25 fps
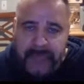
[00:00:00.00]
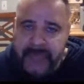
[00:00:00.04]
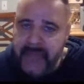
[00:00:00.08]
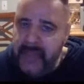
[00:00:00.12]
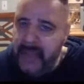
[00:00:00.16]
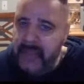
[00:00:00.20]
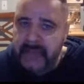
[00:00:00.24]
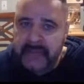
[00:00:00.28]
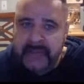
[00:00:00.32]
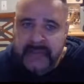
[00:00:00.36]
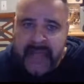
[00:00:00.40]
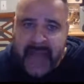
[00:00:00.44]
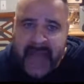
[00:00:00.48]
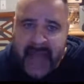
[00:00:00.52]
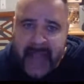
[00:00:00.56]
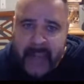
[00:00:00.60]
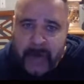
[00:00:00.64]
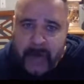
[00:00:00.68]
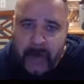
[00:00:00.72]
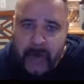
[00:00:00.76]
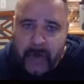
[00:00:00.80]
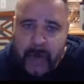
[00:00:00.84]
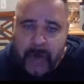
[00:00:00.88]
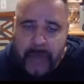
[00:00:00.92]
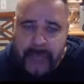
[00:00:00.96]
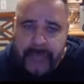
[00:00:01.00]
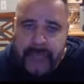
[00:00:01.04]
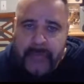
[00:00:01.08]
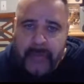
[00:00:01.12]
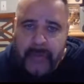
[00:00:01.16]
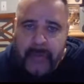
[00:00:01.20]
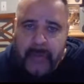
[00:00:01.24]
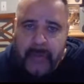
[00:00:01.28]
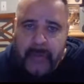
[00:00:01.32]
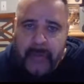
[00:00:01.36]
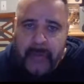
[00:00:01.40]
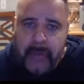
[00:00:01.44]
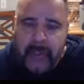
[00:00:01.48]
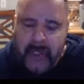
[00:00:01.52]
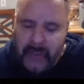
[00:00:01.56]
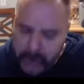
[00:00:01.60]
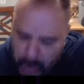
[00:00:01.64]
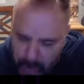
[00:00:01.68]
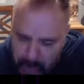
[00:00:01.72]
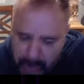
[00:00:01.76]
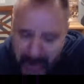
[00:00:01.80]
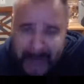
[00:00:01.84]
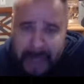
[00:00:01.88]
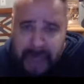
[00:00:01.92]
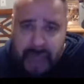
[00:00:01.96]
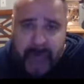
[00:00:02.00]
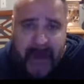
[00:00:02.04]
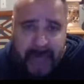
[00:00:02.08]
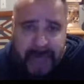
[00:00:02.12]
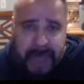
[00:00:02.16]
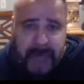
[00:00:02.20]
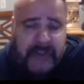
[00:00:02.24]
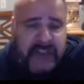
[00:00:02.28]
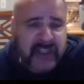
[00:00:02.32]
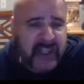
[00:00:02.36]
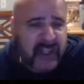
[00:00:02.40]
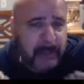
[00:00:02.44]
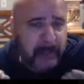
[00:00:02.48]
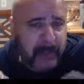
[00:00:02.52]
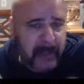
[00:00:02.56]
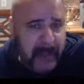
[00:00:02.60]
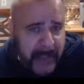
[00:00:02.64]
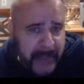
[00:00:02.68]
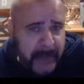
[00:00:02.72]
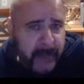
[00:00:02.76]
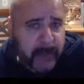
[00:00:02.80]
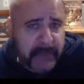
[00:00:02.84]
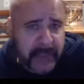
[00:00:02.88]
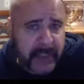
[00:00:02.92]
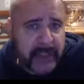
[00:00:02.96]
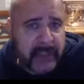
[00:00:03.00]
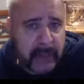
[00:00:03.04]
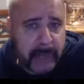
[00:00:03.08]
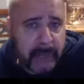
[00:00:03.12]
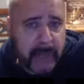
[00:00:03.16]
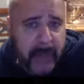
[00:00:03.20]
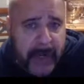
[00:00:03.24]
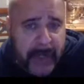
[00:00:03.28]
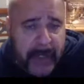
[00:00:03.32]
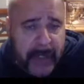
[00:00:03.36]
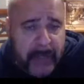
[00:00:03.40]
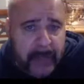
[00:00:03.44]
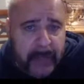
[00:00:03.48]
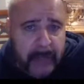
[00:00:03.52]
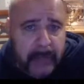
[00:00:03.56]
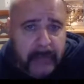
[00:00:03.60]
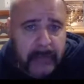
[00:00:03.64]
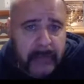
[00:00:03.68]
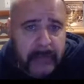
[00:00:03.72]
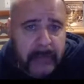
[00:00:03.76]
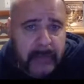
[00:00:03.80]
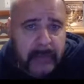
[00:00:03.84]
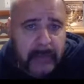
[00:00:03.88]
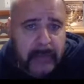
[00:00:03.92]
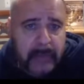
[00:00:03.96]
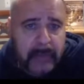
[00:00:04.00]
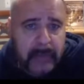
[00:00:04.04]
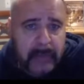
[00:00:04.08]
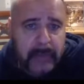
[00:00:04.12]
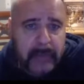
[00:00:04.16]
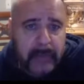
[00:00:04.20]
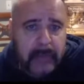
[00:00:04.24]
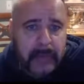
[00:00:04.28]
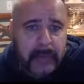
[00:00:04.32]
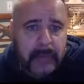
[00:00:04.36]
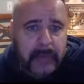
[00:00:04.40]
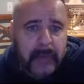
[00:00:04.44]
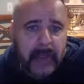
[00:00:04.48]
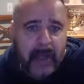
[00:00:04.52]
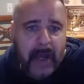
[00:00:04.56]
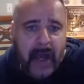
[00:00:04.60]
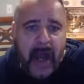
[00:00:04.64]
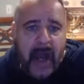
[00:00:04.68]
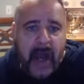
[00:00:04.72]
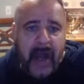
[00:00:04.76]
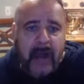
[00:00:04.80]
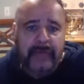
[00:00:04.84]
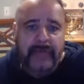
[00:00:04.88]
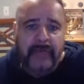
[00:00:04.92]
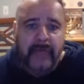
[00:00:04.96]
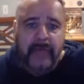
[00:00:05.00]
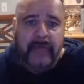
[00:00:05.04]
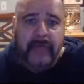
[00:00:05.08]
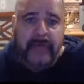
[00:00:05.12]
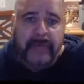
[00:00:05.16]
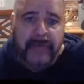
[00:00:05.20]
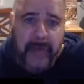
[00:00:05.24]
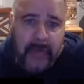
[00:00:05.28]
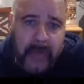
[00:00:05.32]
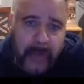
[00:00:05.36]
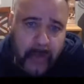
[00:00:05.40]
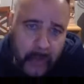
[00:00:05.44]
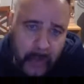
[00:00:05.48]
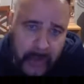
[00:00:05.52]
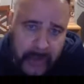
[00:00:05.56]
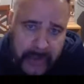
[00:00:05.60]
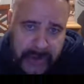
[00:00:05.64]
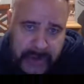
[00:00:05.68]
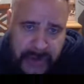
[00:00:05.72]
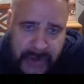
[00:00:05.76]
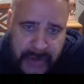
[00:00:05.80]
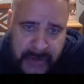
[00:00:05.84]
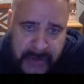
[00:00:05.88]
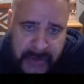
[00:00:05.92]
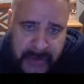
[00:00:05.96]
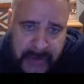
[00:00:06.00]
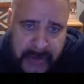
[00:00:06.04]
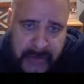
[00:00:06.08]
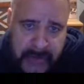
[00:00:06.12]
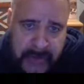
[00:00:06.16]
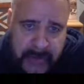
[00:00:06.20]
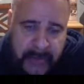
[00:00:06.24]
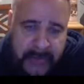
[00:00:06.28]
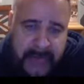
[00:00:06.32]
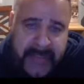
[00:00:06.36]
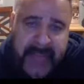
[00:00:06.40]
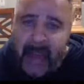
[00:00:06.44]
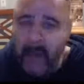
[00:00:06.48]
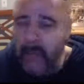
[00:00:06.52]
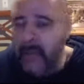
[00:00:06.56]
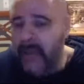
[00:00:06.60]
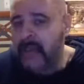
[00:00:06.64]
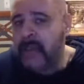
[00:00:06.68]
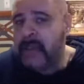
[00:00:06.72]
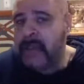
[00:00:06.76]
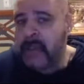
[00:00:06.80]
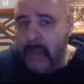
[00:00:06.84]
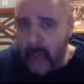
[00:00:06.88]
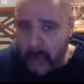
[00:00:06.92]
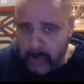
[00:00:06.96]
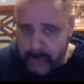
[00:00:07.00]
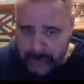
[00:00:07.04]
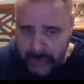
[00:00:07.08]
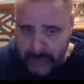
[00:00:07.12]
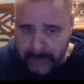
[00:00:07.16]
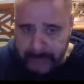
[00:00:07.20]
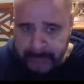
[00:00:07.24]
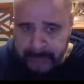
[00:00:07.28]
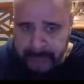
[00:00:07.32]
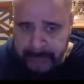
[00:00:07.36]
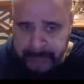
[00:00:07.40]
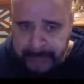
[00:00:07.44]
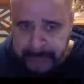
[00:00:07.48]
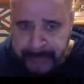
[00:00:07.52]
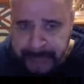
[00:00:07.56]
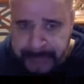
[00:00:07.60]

the entire earth. A direct reference to the millennial kingdom reign of the Lord Jesus. Now, in closing,